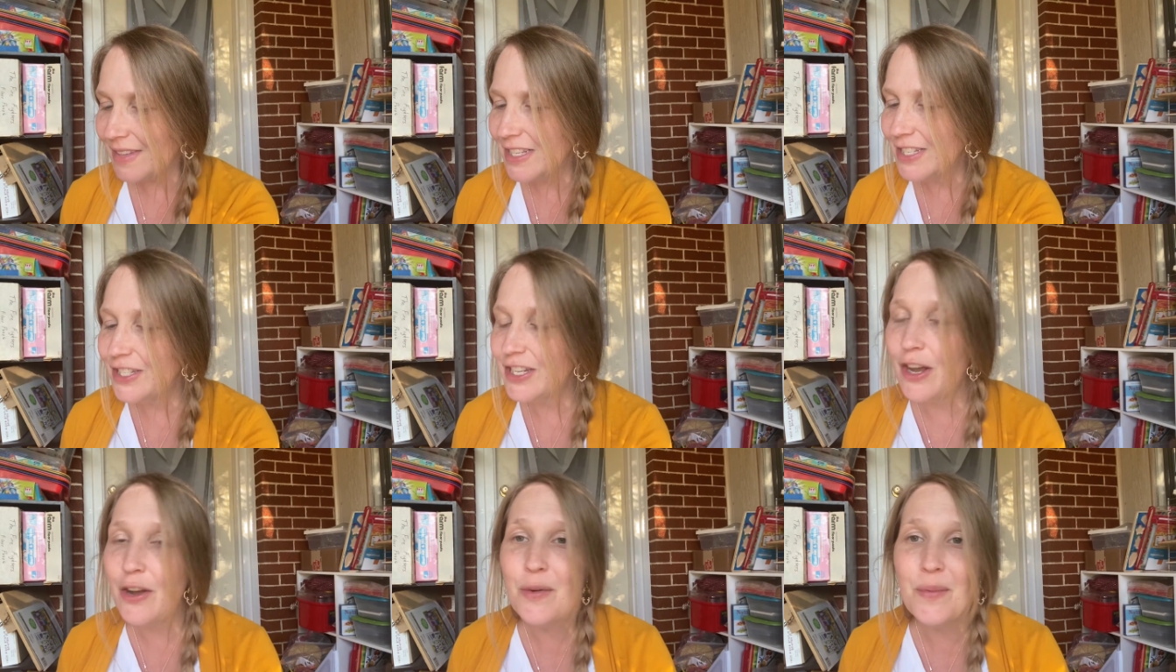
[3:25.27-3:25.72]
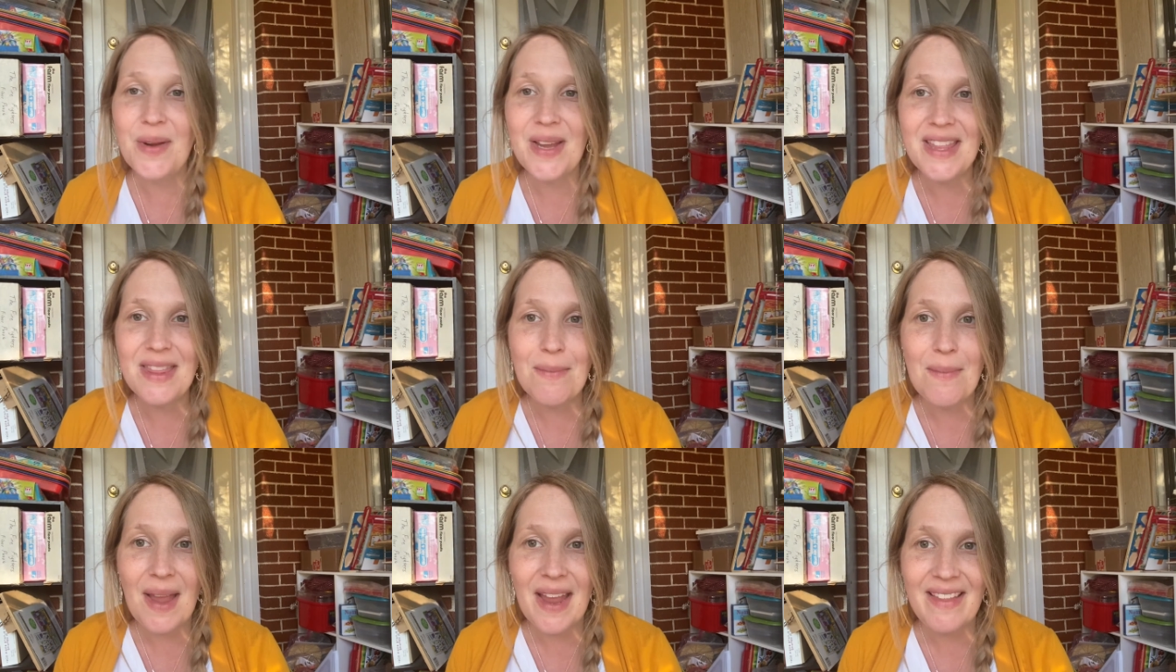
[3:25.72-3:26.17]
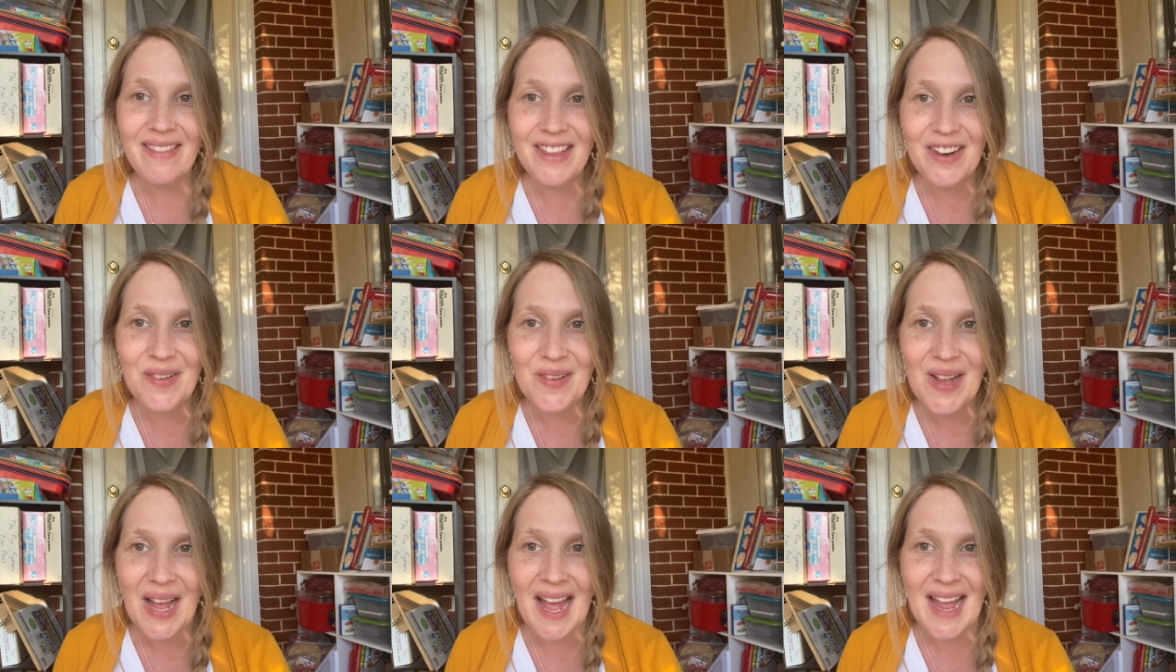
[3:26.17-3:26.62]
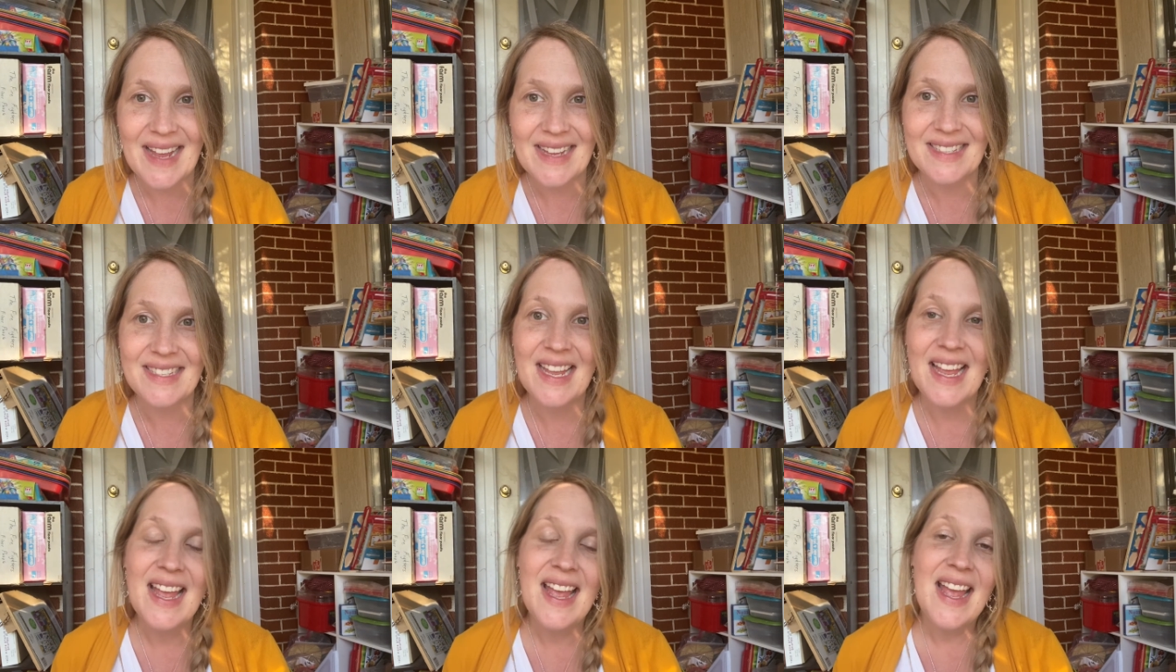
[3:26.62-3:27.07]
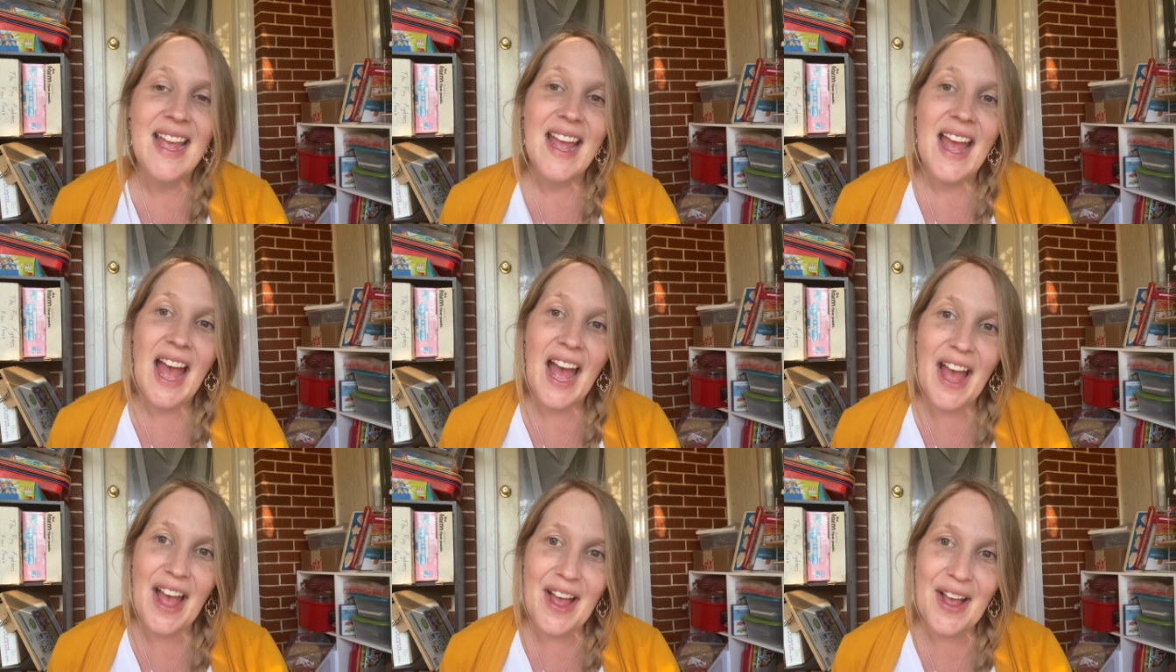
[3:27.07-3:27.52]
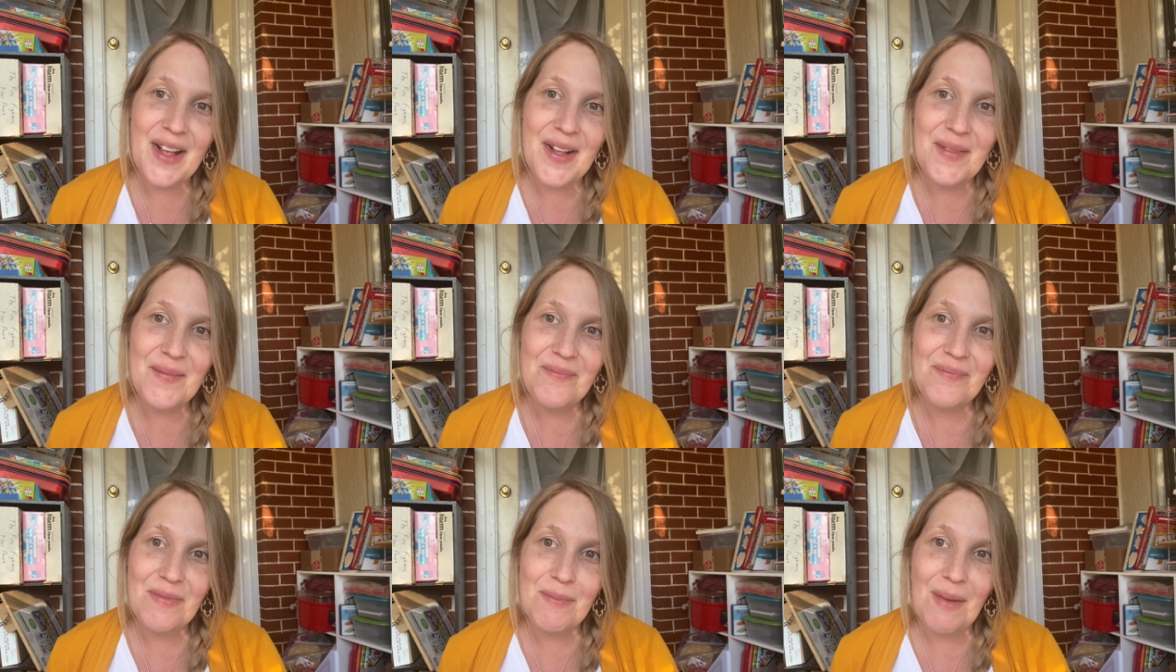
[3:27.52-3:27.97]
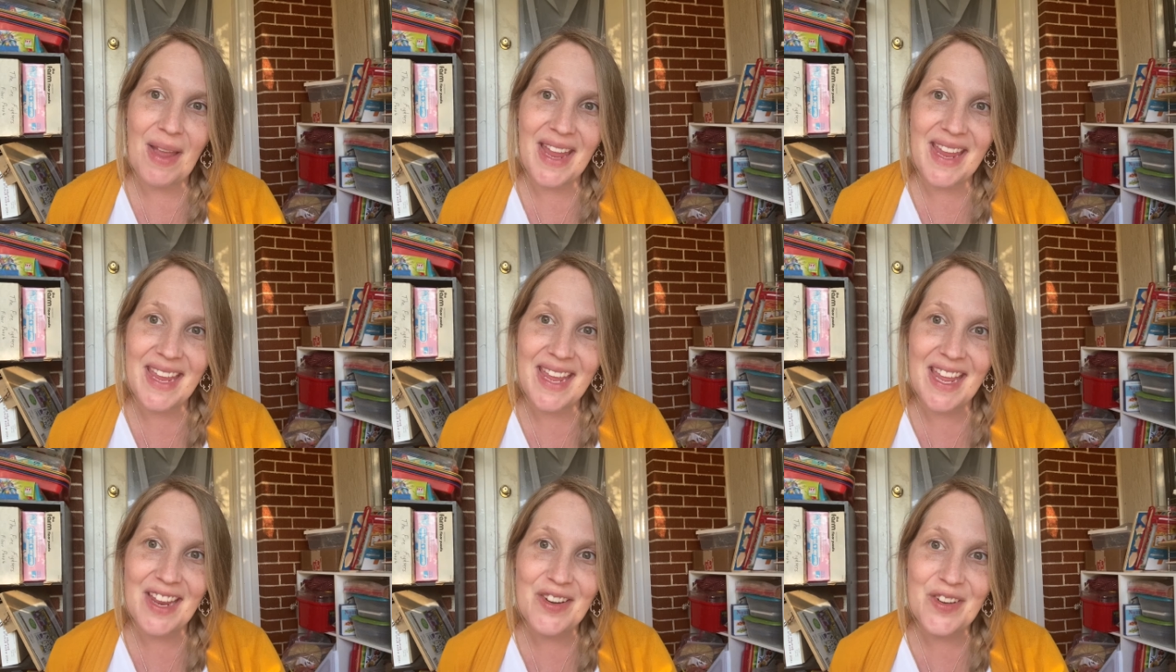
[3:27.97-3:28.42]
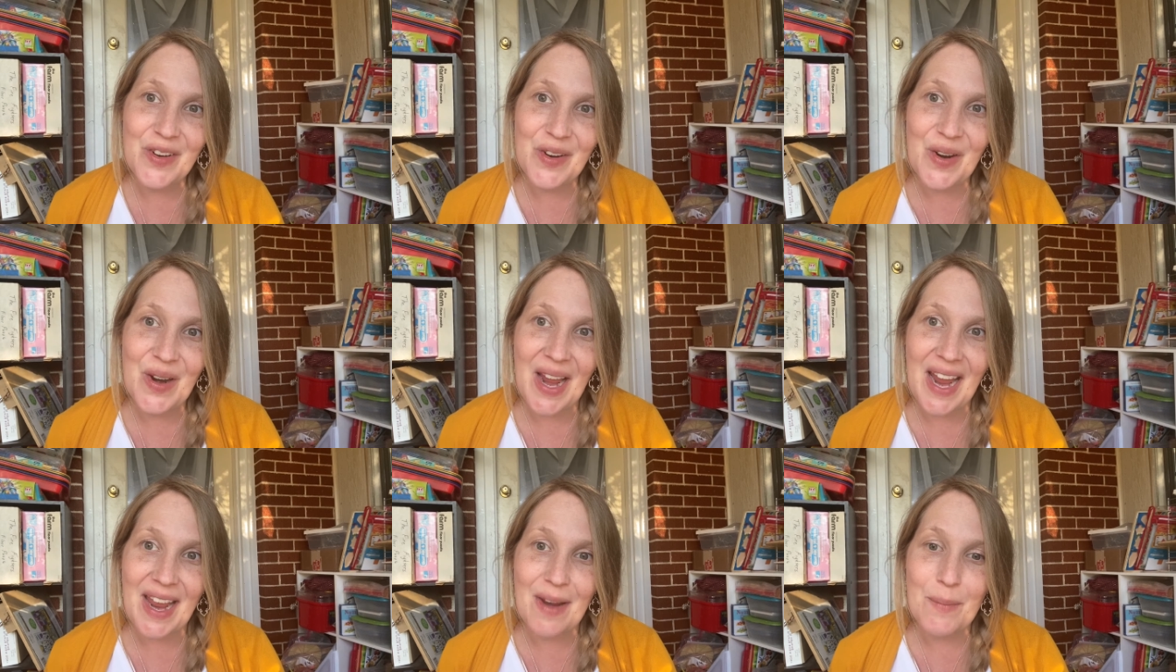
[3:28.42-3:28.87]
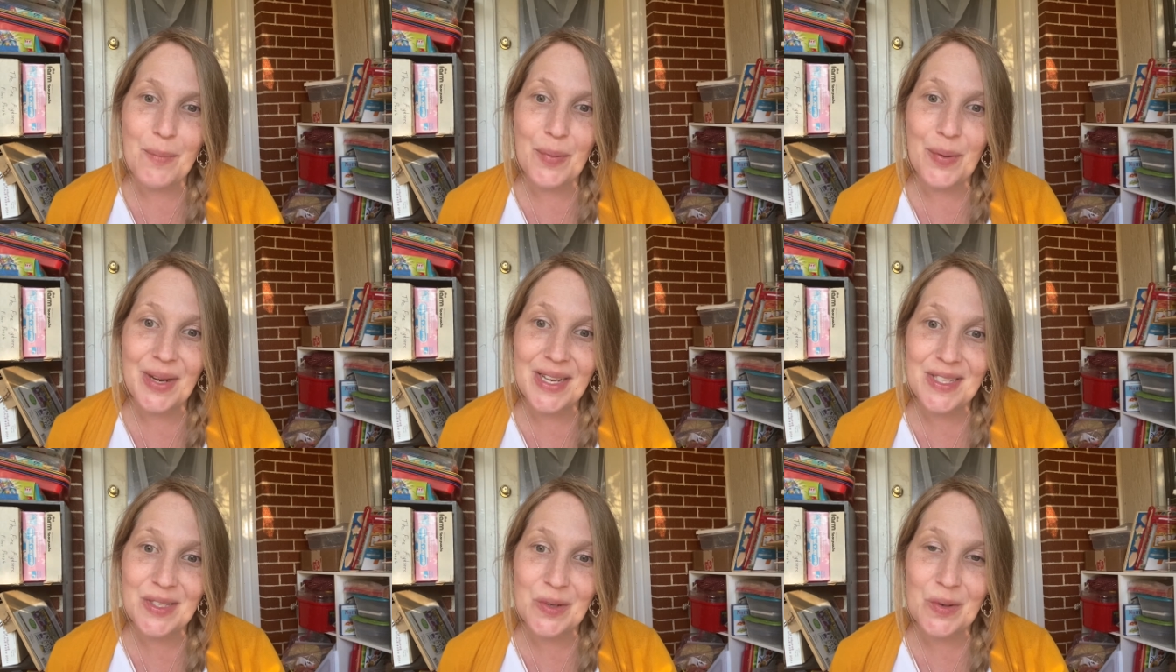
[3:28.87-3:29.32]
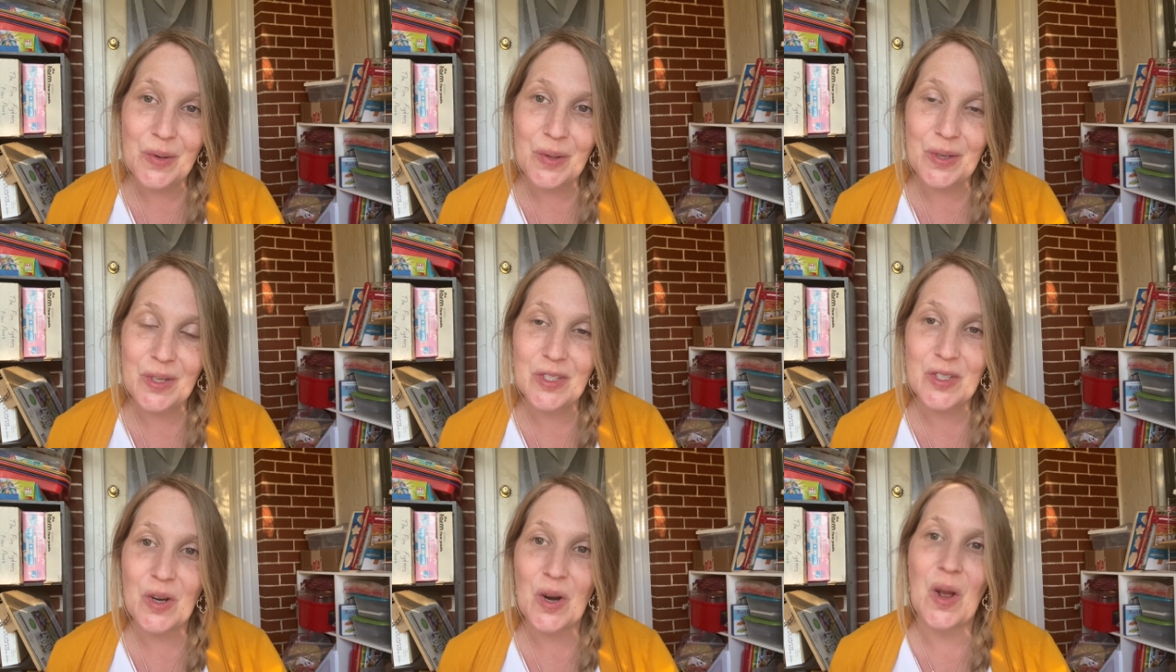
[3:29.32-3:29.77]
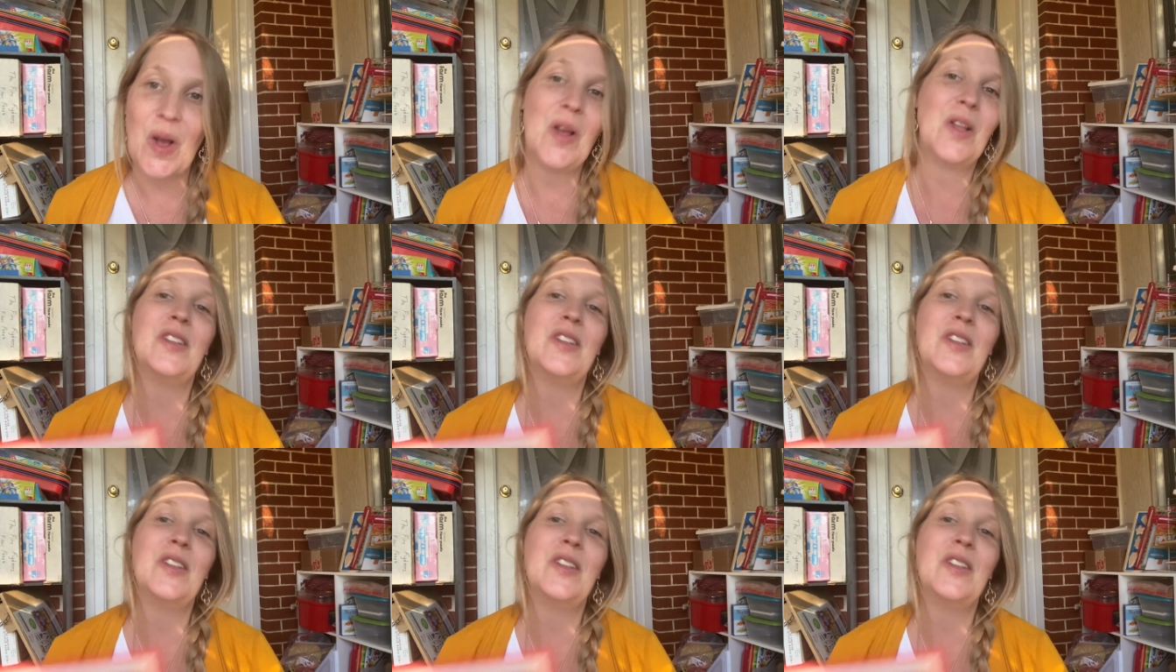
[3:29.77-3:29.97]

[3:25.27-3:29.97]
So with my little guys, my kinder and preschoolers are all